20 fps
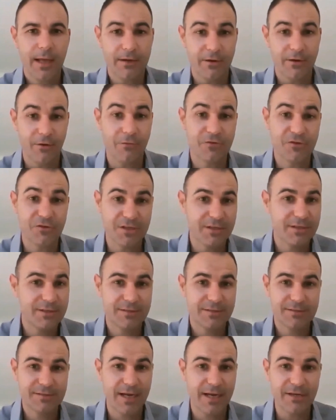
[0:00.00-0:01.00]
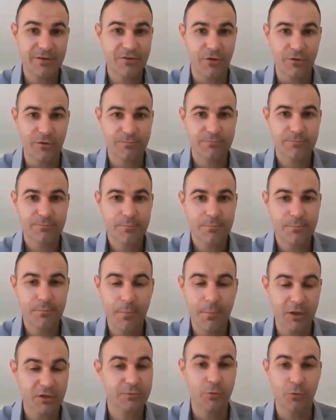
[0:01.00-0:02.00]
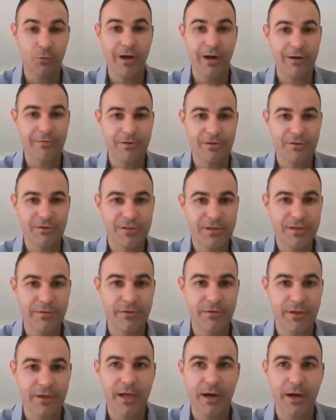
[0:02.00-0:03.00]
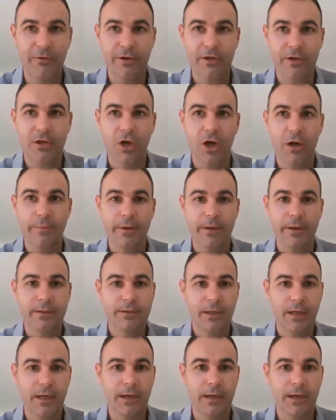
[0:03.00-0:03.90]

and obviously takes on much more relevance given the current climate.